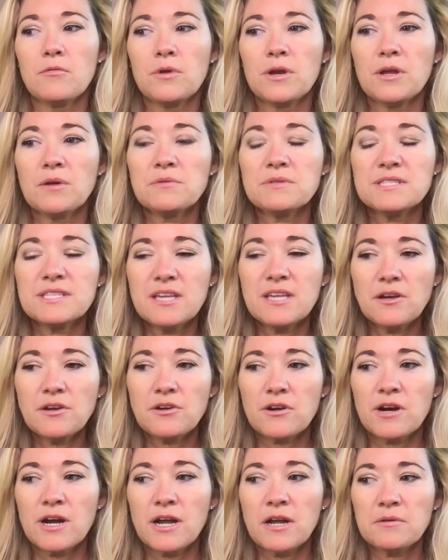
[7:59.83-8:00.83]
when I was
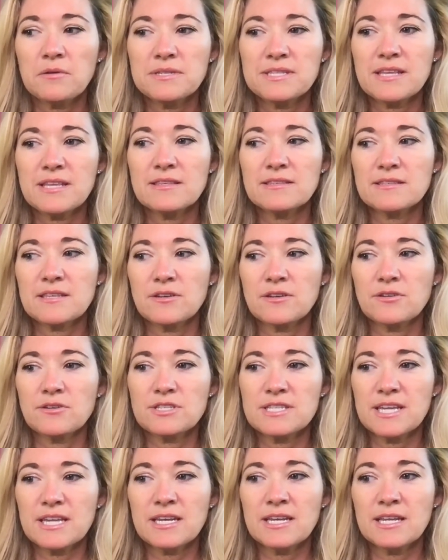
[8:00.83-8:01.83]
younger, I always had this
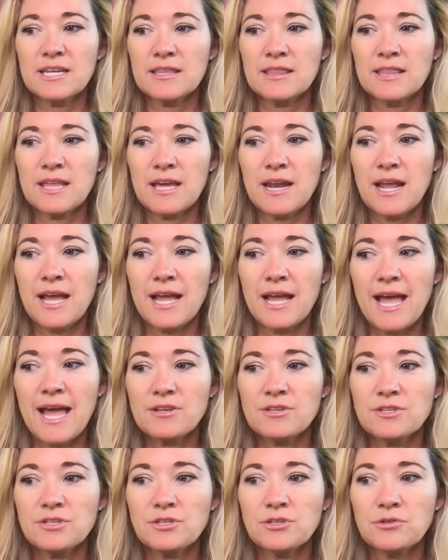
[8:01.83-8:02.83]
understanding that I
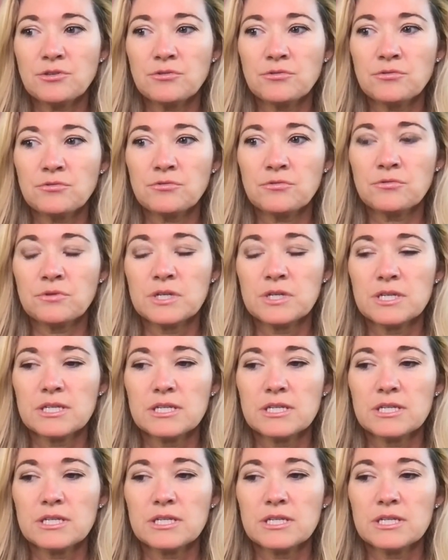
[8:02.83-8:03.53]
had to,